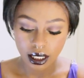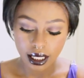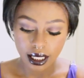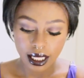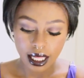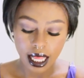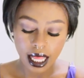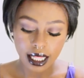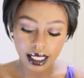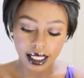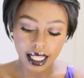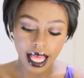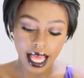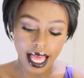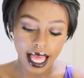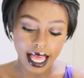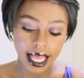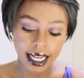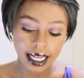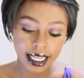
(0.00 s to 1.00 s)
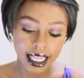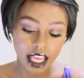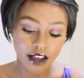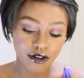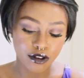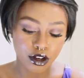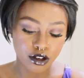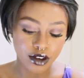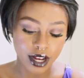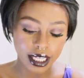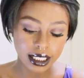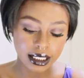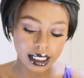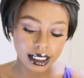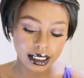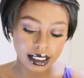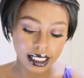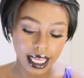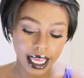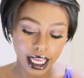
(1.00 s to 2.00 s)
And then if your dress
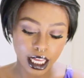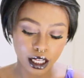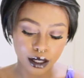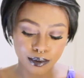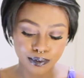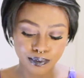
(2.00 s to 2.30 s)
is like